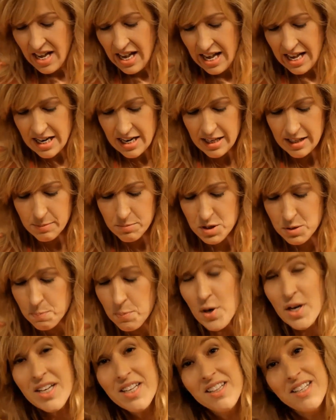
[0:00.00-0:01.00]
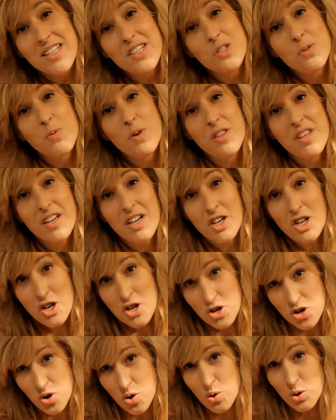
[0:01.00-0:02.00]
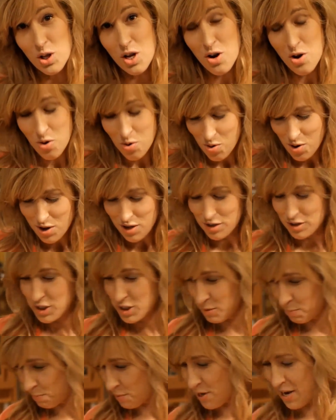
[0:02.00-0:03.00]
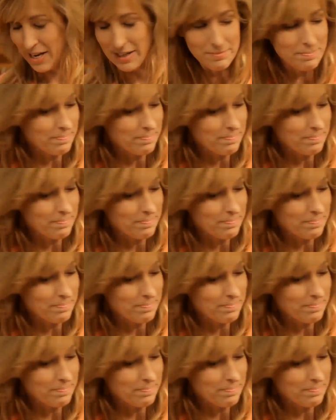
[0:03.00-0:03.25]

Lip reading: And I am spraying this with a canola oil spray.